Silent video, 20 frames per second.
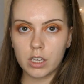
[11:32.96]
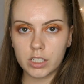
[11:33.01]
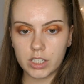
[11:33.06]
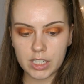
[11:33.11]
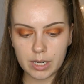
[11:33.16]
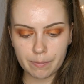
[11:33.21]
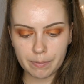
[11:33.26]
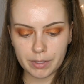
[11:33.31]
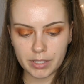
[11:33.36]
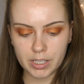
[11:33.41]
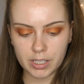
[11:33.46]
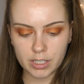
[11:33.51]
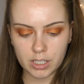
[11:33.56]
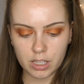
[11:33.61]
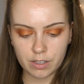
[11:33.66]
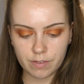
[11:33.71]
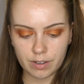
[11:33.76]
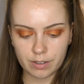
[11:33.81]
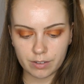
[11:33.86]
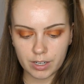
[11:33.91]
dip this into
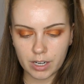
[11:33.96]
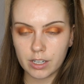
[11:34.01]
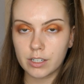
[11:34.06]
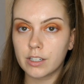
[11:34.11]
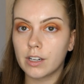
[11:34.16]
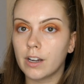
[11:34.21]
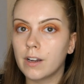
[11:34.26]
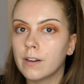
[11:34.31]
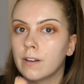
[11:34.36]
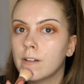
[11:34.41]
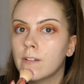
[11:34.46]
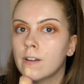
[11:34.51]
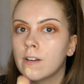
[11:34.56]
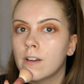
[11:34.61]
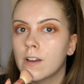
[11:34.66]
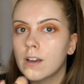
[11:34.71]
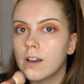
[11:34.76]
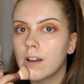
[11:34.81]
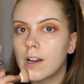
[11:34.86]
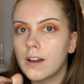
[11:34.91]
the foundation,
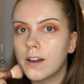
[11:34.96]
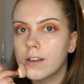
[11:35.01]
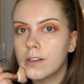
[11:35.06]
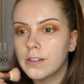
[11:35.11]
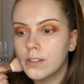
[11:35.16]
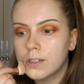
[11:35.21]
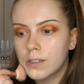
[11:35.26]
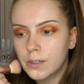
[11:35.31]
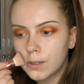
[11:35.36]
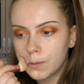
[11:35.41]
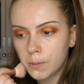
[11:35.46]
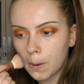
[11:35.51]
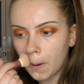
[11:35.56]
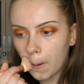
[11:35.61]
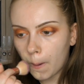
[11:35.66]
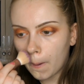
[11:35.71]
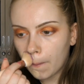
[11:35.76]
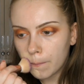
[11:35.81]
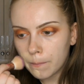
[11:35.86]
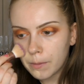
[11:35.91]
and do
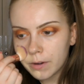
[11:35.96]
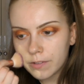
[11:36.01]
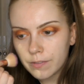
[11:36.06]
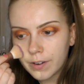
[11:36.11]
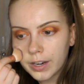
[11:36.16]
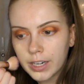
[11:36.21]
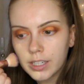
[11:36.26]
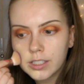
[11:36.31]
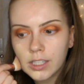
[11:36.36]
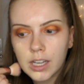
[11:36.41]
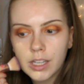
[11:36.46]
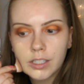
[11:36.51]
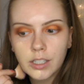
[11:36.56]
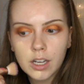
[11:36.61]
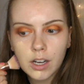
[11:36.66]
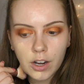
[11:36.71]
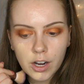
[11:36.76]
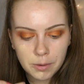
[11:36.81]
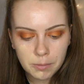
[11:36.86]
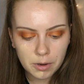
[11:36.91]
half my face at a
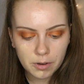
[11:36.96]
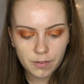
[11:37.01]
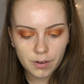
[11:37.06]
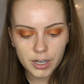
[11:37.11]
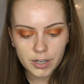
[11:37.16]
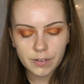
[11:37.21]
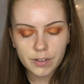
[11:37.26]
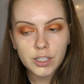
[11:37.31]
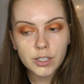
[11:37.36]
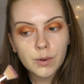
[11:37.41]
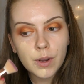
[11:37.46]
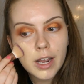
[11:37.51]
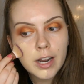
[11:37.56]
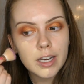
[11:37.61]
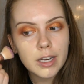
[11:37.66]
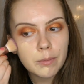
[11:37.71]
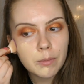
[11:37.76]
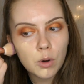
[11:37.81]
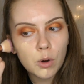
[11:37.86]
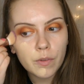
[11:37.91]
time. I find if I do
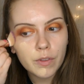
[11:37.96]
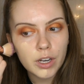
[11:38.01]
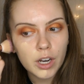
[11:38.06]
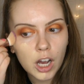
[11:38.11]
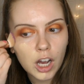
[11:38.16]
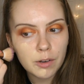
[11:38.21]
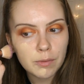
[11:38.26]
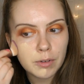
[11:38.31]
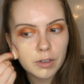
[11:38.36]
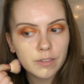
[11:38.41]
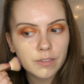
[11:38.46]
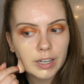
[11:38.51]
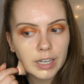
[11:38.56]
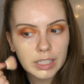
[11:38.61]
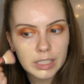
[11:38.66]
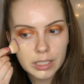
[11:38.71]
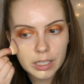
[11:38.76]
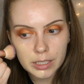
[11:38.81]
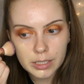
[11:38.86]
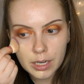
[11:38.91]
any more than half my
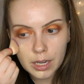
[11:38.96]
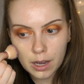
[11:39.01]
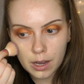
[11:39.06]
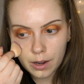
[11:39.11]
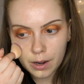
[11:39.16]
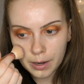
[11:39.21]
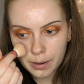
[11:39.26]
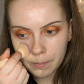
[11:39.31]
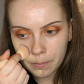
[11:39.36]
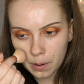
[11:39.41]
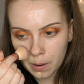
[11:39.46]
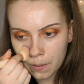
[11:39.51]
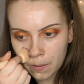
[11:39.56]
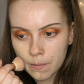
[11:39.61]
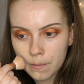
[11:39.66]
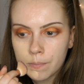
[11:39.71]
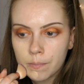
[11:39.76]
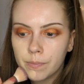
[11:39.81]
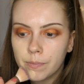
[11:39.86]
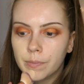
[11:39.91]
face at a time,
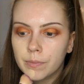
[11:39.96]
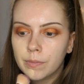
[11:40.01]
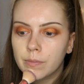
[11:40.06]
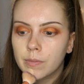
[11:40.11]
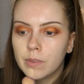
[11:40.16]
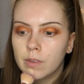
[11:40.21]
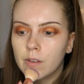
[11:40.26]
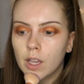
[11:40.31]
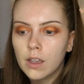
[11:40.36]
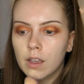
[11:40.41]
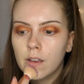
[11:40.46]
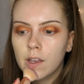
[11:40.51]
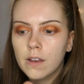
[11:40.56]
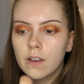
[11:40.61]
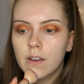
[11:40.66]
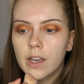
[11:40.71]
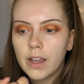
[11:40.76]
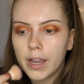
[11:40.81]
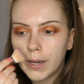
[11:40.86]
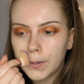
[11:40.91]

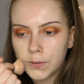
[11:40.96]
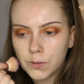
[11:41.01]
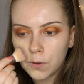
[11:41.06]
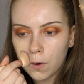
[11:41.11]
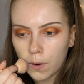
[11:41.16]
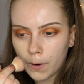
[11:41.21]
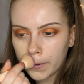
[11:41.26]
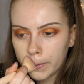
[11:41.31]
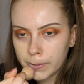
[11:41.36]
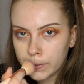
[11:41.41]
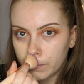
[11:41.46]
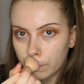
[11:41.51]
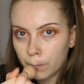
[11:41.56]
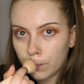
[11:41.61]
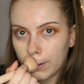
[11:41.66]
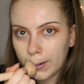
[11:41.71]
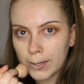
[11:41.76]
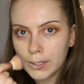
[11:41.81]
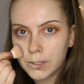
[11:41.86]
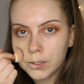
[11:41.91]
it dries
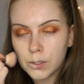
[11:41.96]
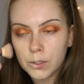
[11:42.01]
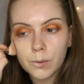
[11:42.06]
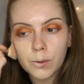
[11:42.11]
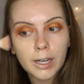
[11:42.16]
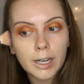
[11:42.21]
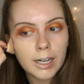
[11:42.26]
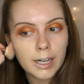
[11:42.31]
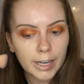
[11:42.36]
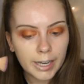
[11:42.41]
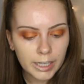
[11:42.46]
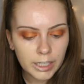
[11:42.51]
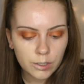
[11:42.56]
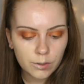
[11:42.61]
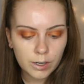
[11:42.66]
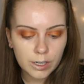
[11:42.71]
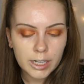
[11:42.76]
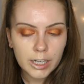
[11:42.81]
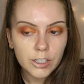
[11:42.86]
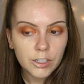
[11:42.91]
way too quickly, so
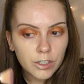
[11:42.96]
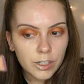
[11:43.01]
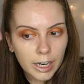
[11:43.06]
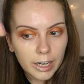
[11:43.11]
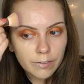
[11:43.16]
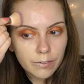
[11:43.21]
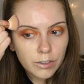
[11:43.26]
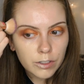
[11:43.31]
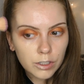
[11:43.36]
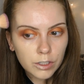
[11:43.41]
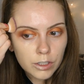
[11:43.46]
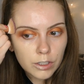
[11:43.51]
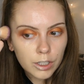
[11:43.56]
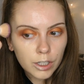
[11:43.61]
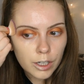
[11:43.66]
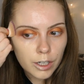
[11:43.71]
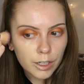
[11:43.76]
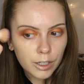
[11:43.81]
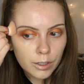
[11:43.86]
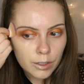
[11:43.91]
I literally have to just
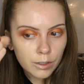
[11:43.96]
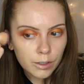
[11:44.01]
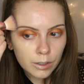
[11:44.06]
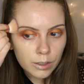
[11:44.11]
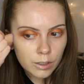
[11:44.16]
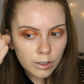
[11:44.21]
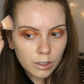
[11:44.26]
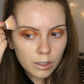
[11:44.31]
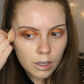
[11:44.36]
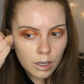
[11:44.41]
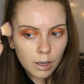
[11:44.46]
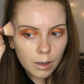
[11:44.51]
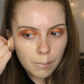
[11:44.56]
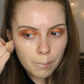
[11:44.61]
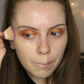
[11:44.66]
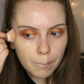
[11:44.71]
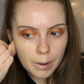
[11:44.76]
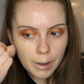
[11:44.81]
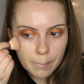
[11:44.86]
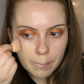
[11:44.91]
do
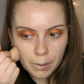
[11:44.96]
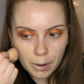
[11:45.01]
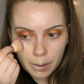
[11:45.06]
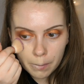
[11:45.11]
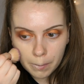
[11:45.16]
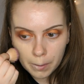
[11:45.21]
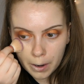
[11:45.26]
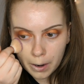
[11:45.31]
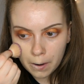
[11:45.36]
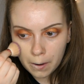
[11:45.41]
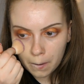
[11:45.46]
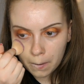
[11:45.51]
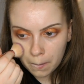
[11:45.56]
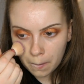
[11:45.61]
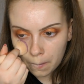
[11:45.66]
bit by bit.